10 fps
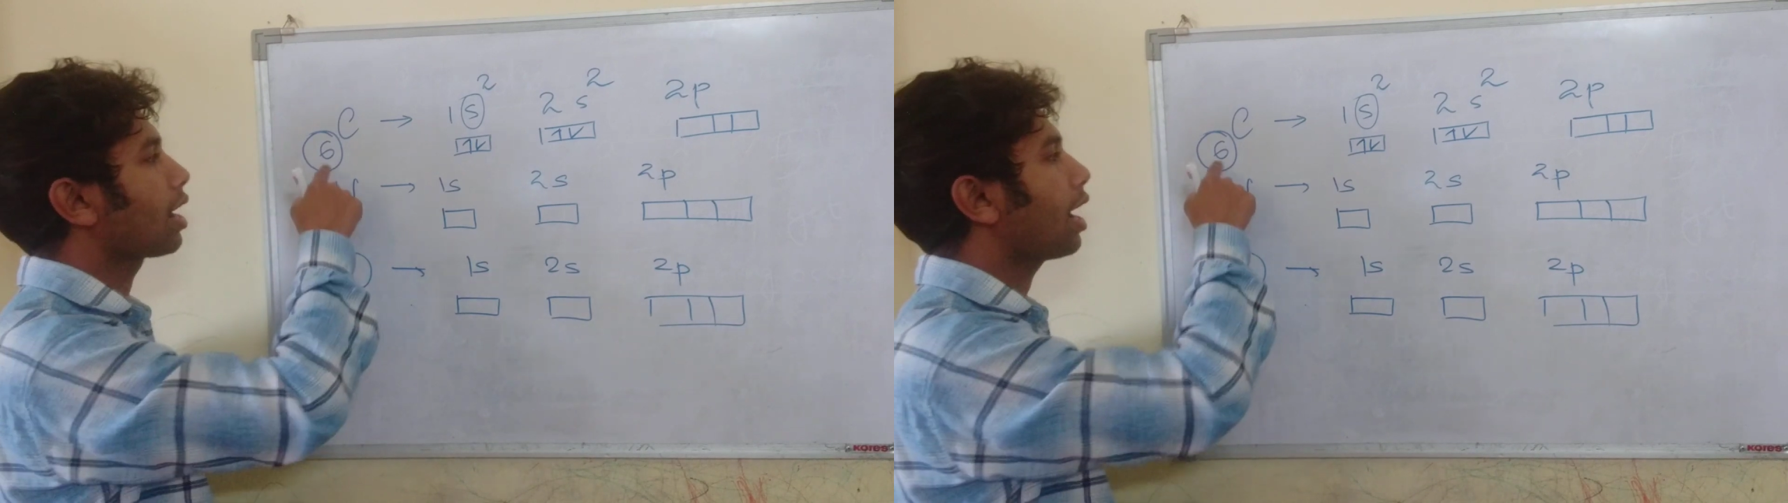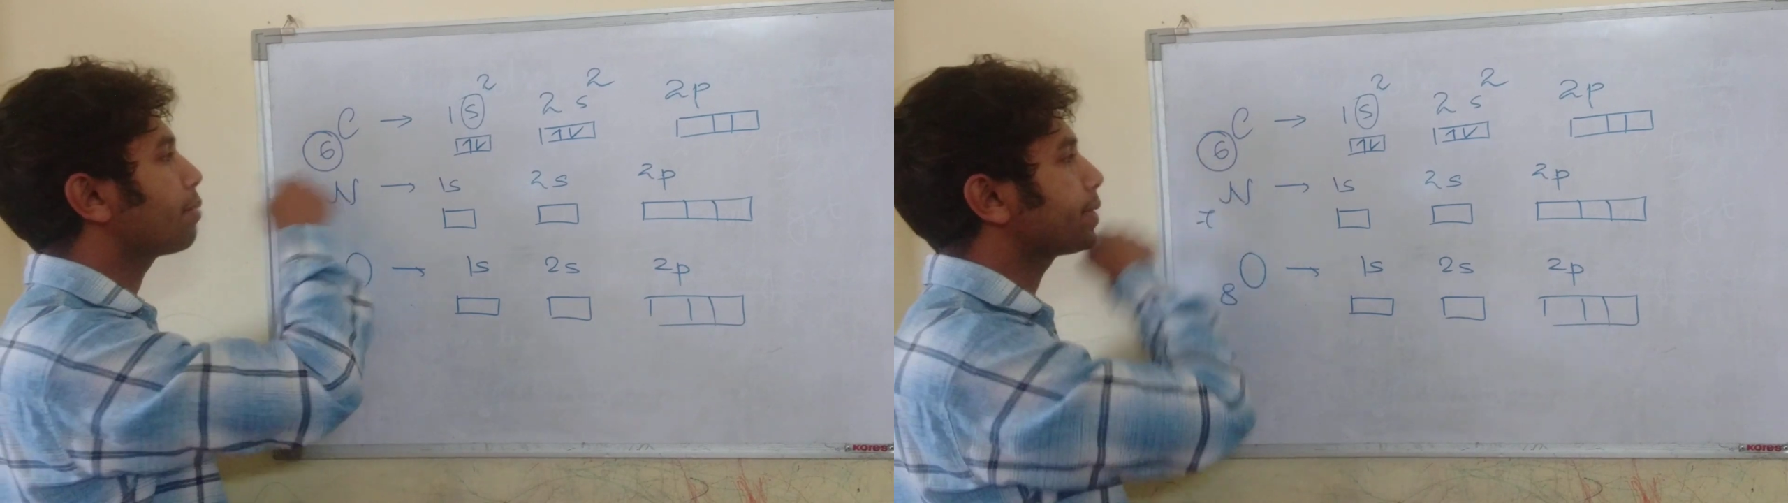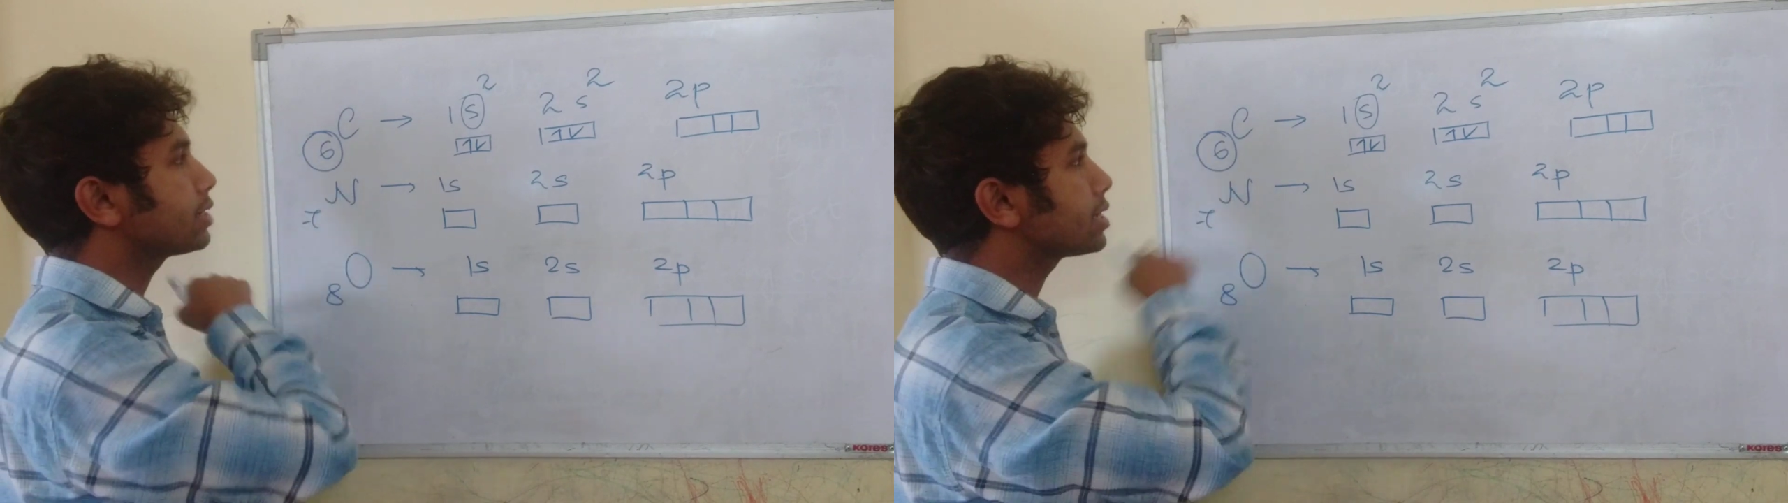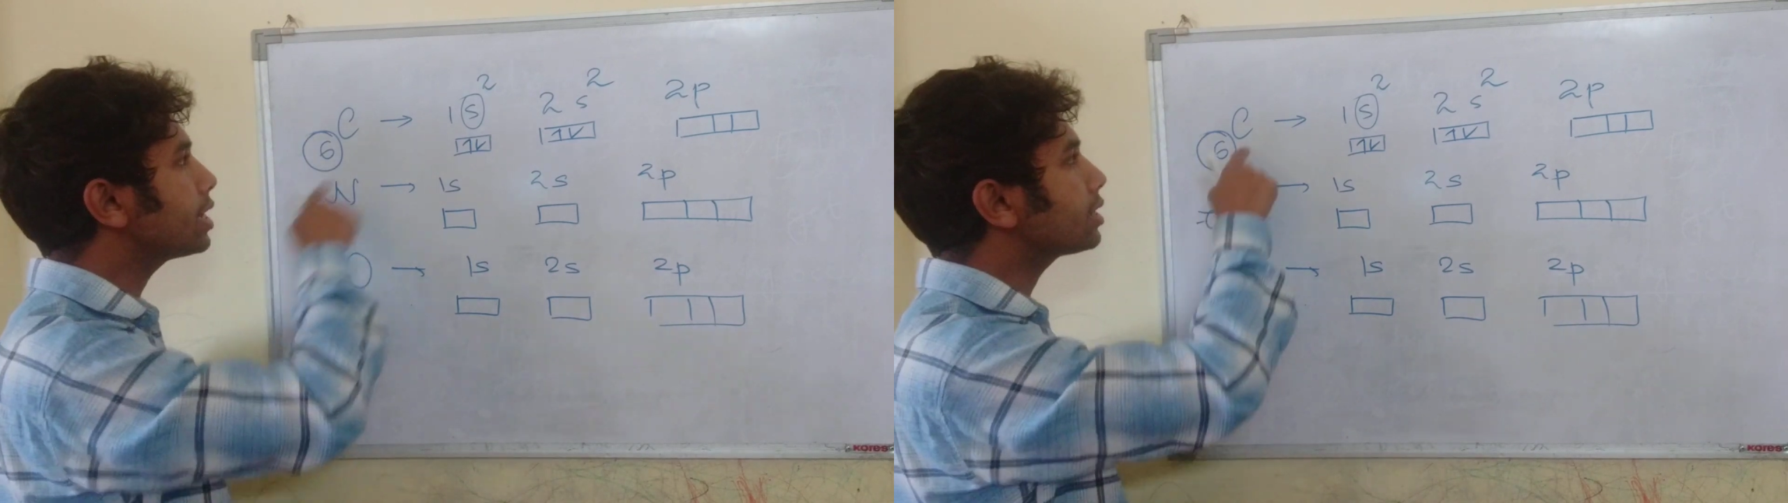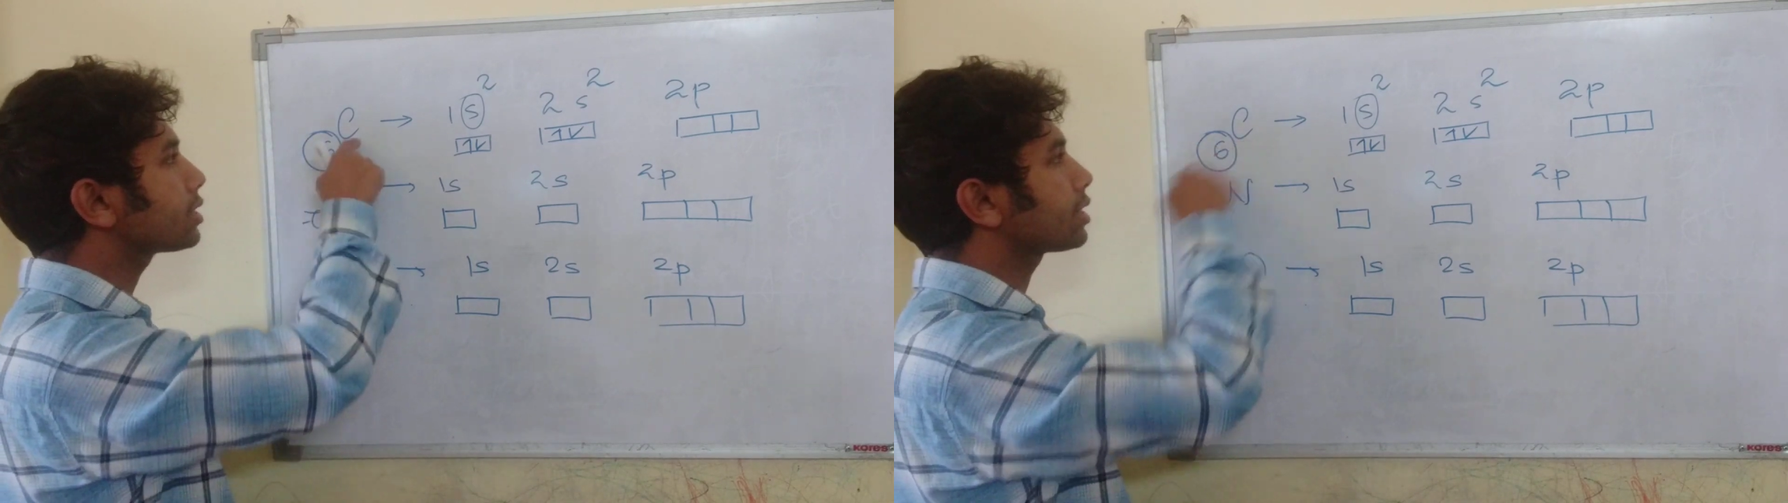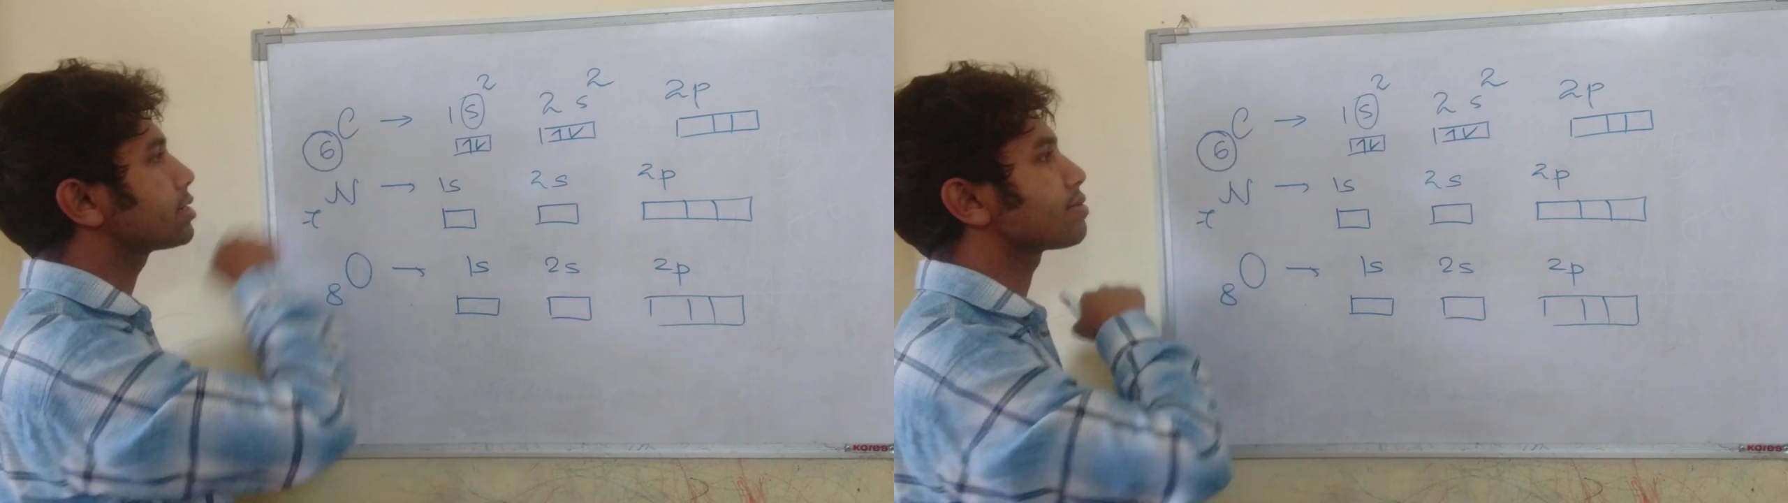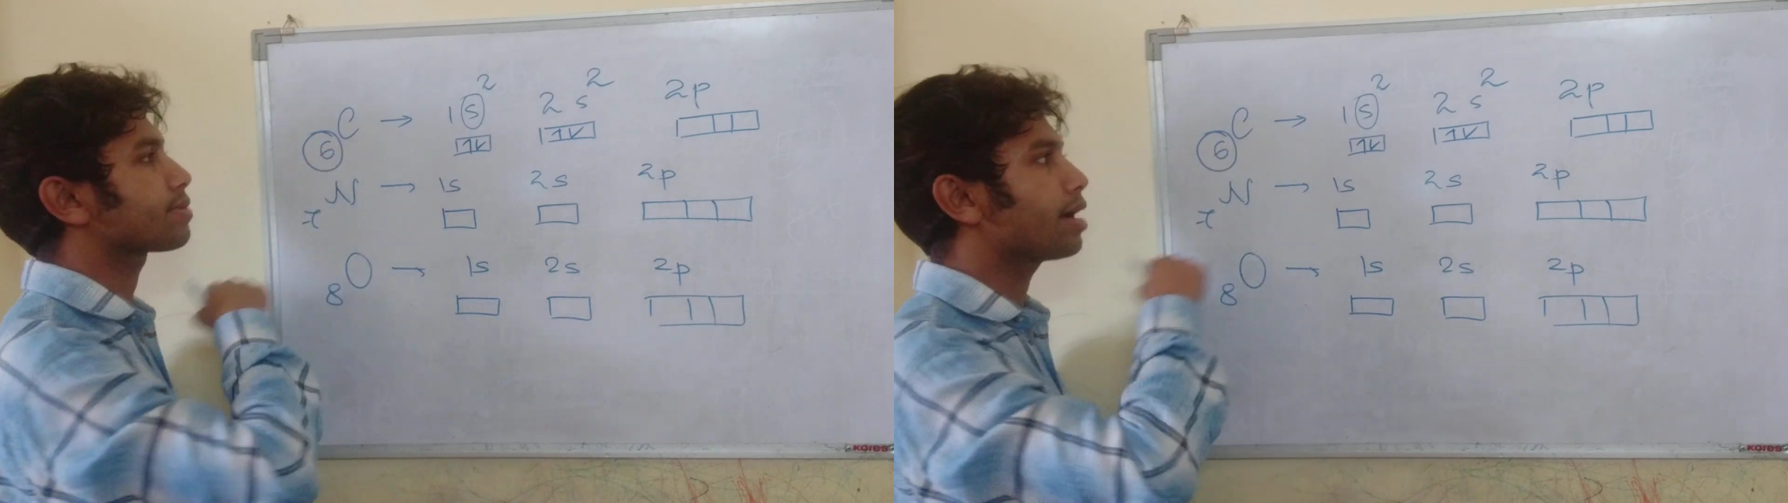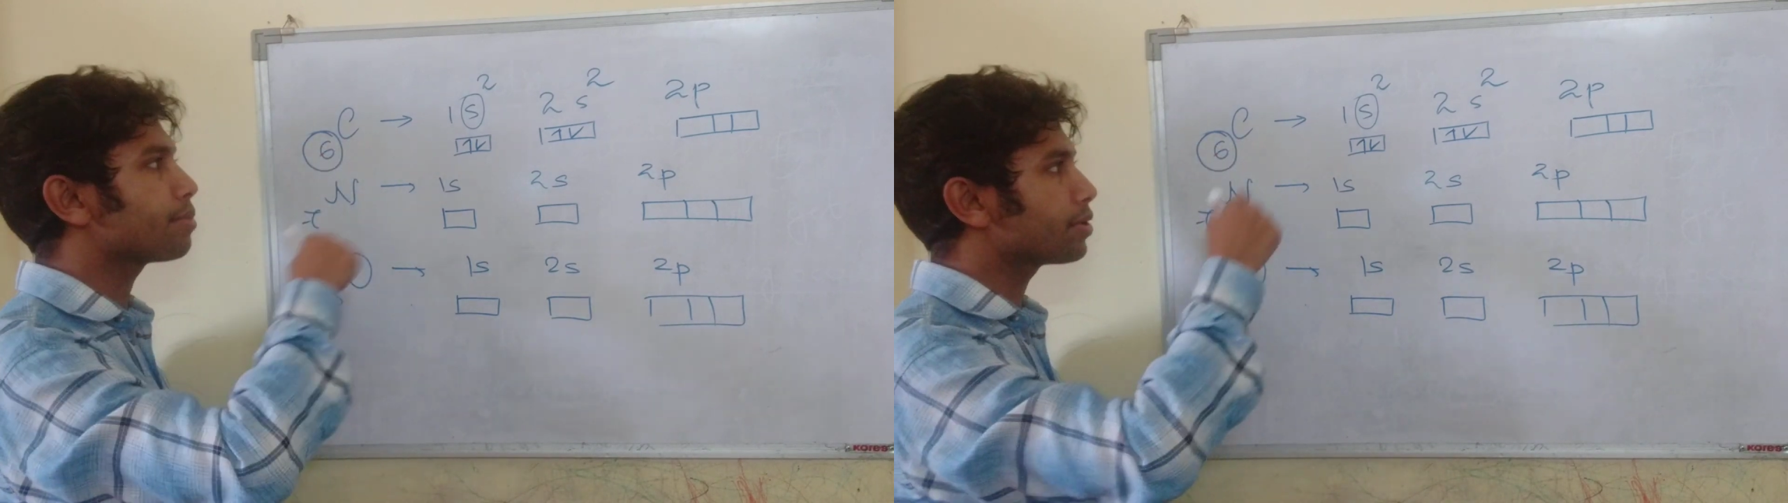are present in case of
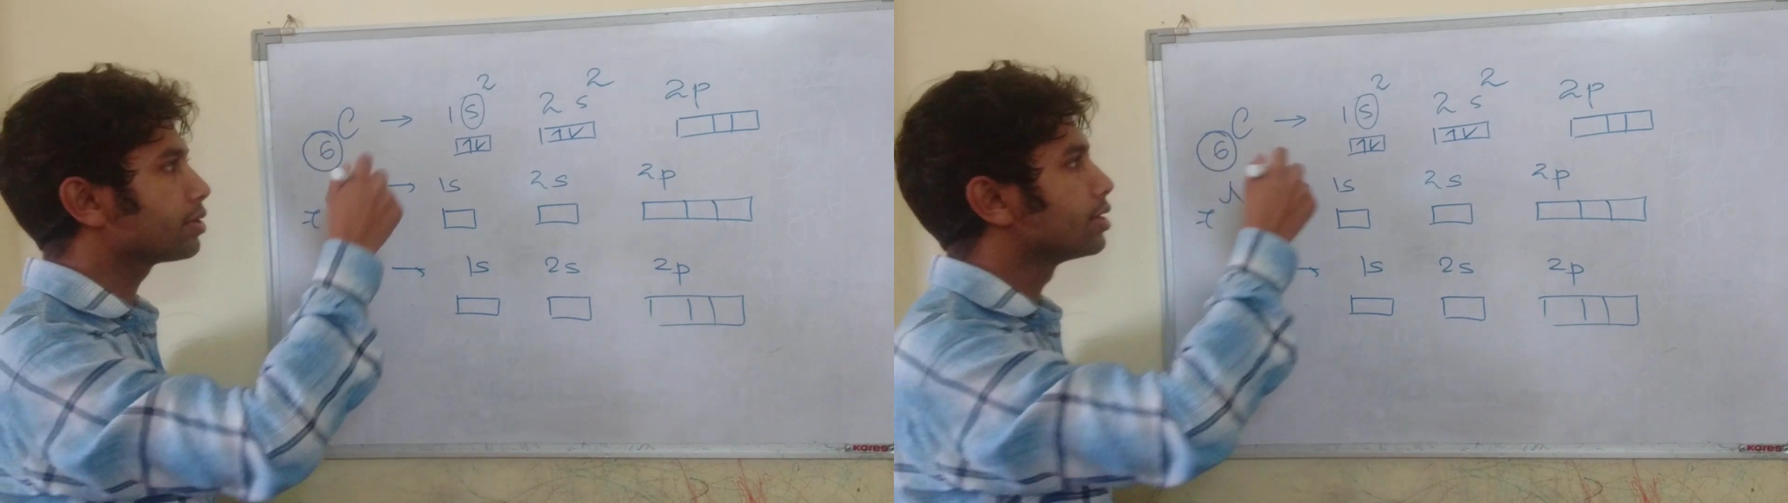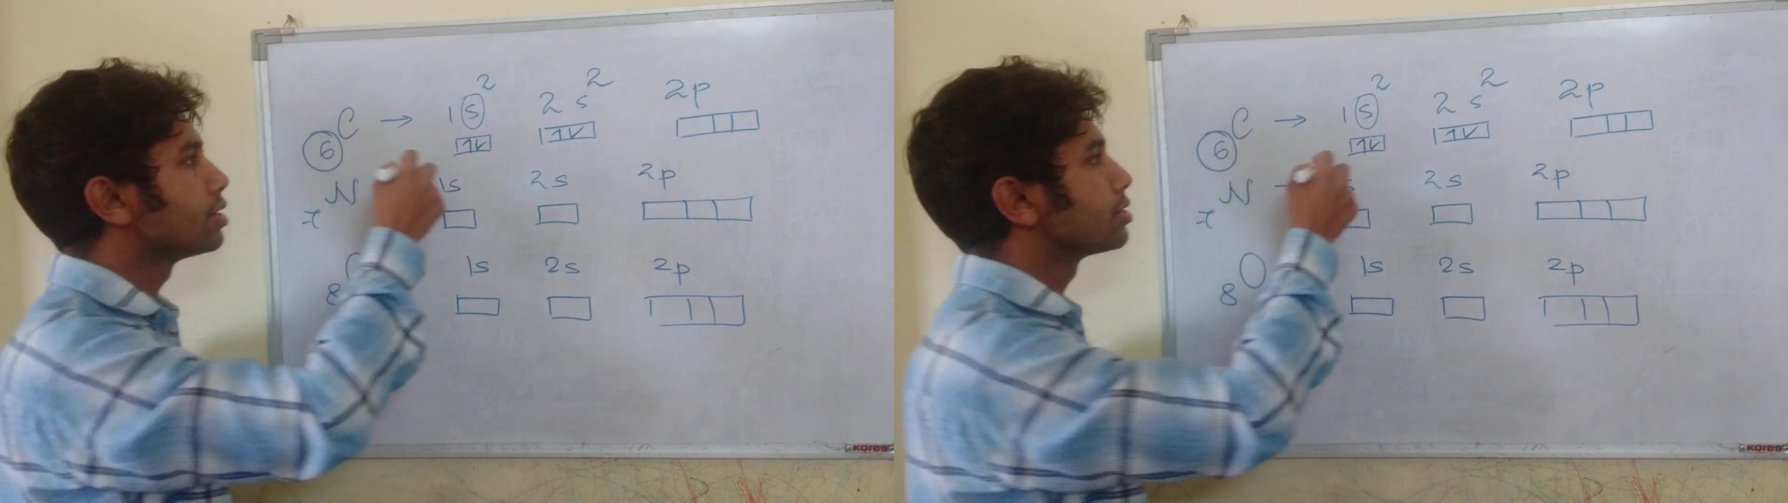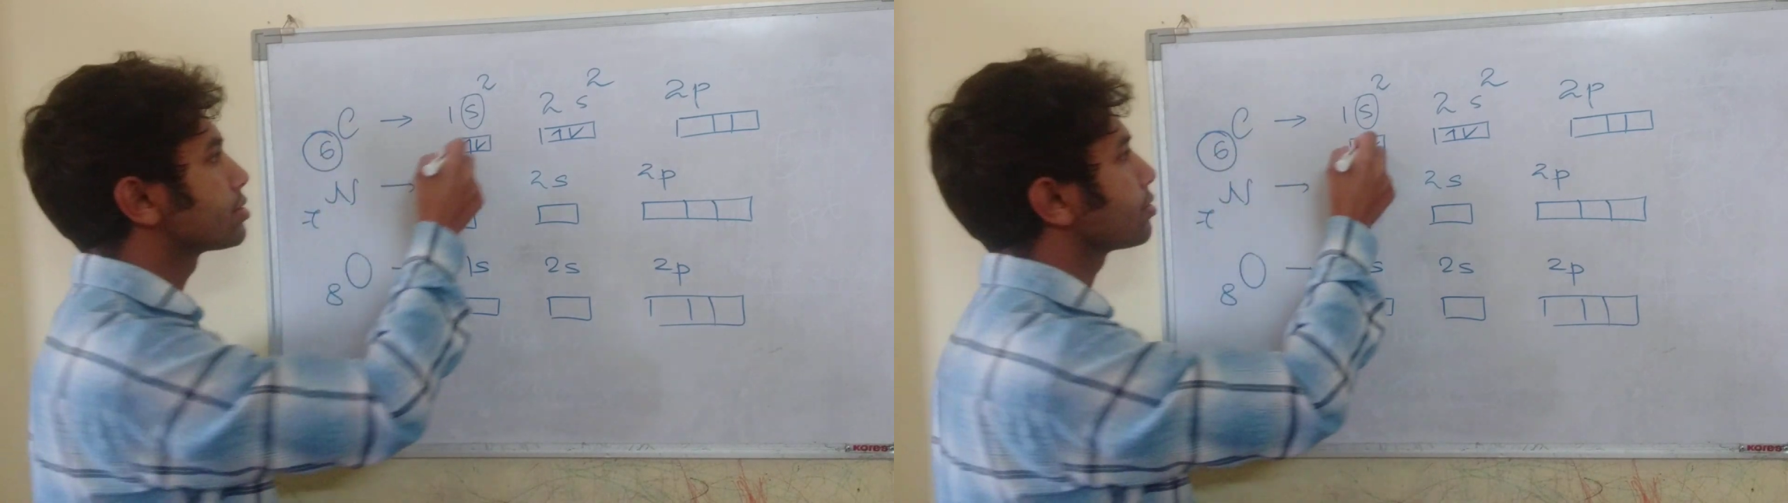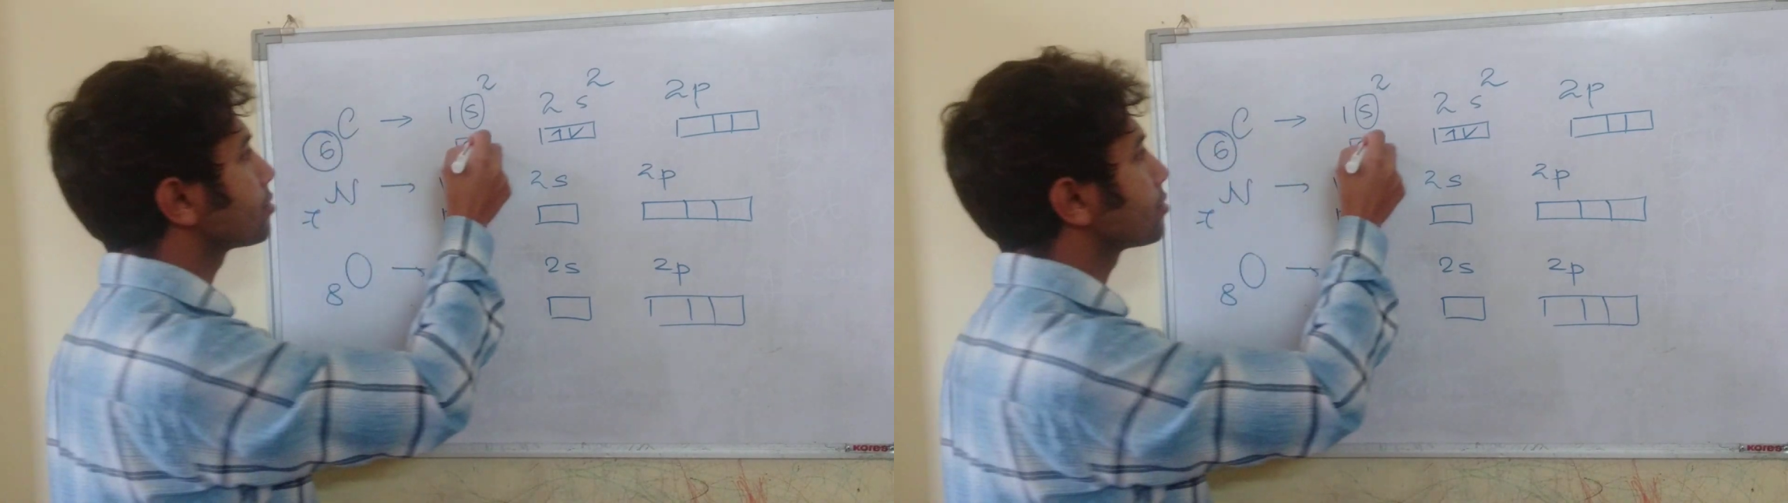carbon, so